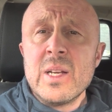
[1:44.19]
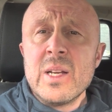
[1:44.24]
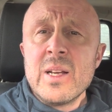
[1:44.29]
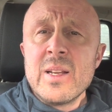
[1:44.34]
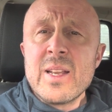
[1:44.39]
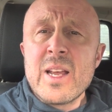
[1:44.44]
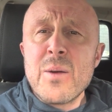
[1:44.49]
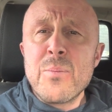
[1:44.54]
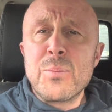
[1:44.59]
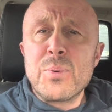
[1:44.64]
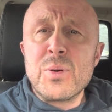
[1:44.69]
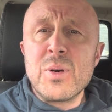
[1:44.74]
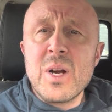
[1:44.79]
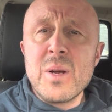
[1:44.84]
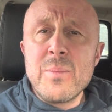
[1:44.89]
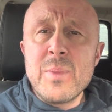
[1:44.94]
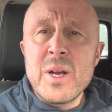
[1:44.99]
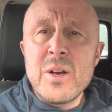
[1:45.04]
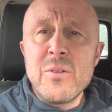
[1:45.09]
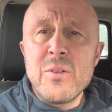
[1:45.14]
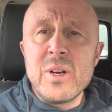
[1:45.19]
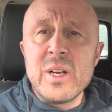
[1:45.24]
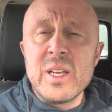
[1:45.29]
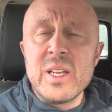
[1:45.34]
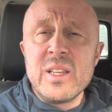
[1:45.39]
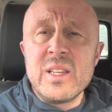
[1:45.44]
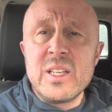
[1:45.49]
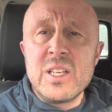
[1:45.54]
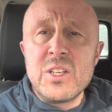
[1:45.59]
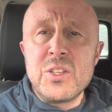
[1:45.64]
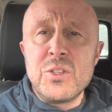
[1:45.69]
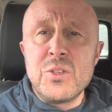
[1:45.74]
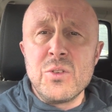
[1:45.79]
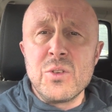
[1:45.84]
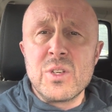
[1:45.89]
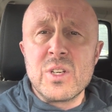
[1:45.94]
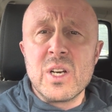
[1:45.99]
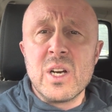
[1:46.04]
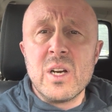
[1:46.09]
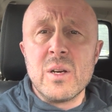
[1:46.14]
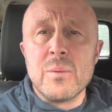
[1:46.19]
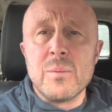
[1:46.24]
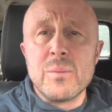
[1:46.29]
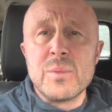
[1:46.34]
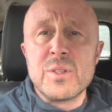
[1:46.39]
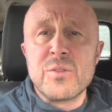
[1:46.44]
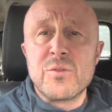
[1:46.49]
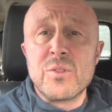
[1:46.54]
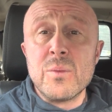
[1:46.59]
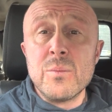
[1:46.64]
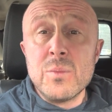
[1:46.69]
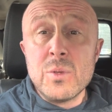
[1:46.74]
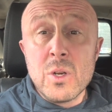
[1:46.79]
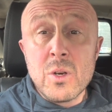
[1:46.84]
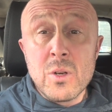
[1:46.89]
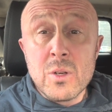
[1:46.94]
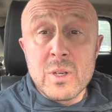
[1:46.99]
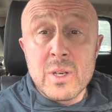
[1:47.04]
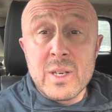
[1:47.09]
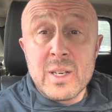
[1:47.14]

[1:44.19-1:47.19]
Now, primarily the issue comes from not